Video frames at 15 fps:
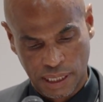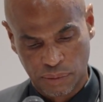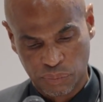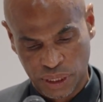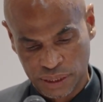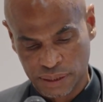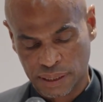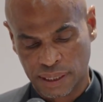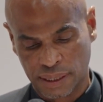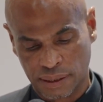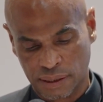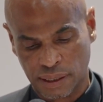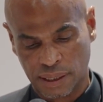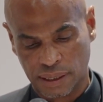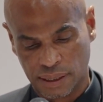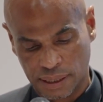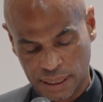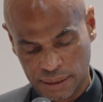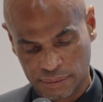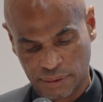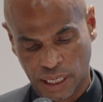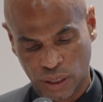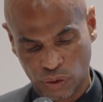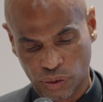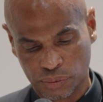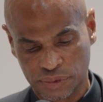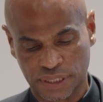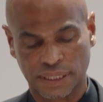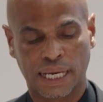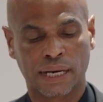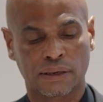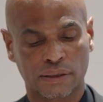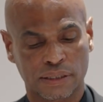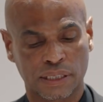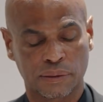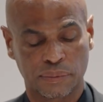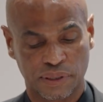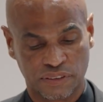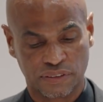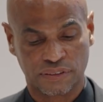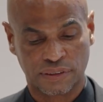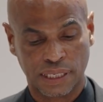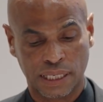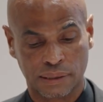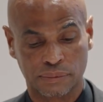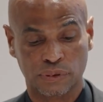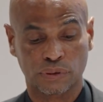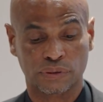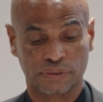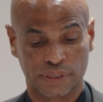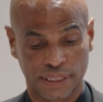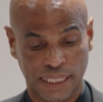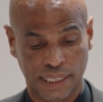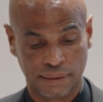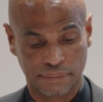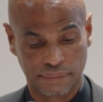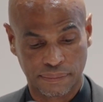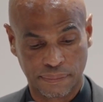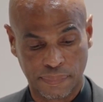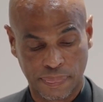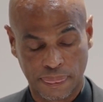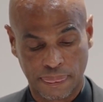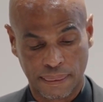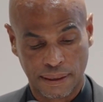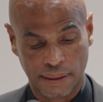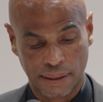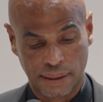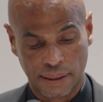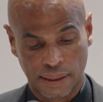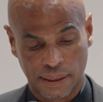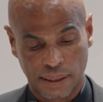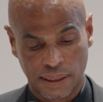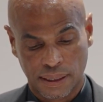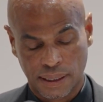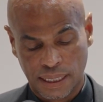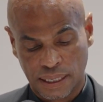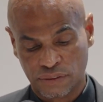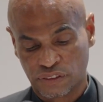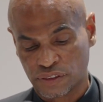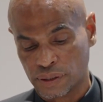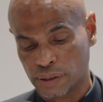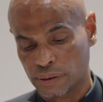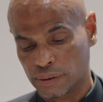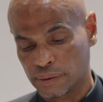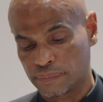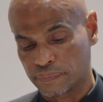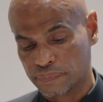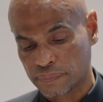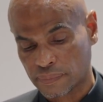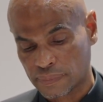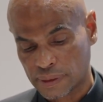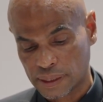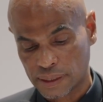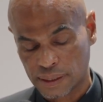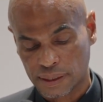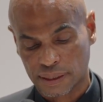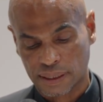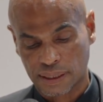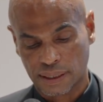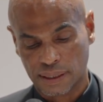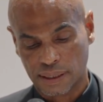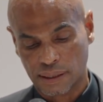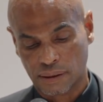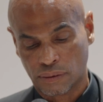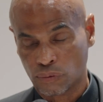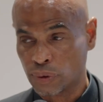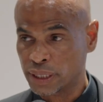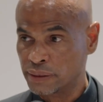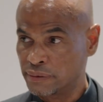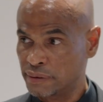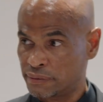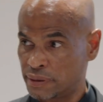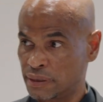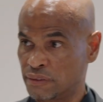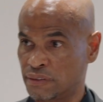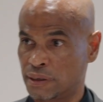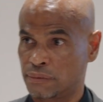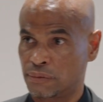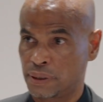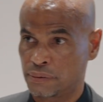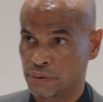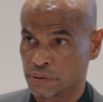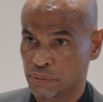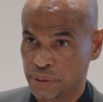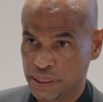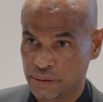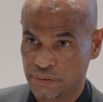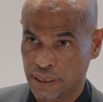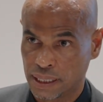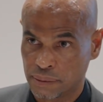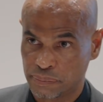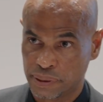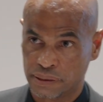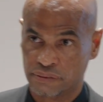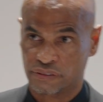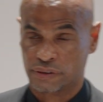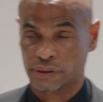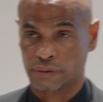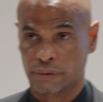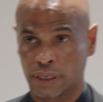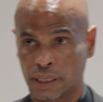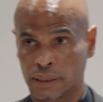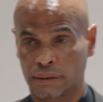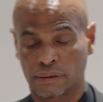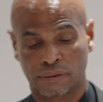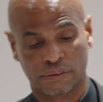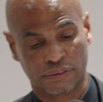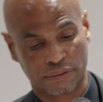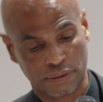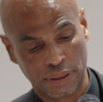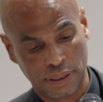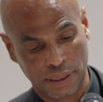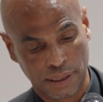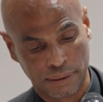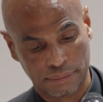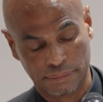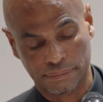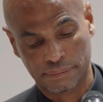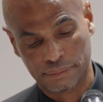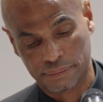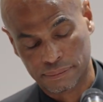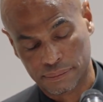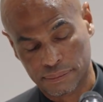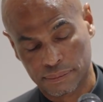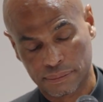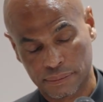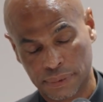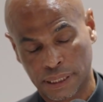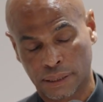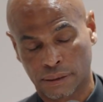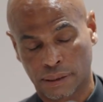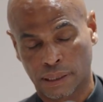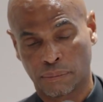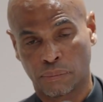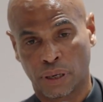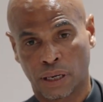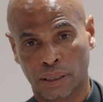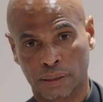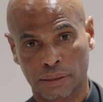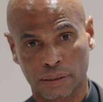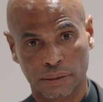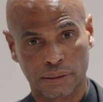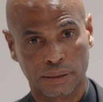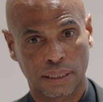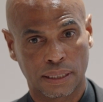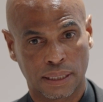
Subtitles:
building homes that are going to be sustainable over time. And so one of the things that we will be developing further on is, a model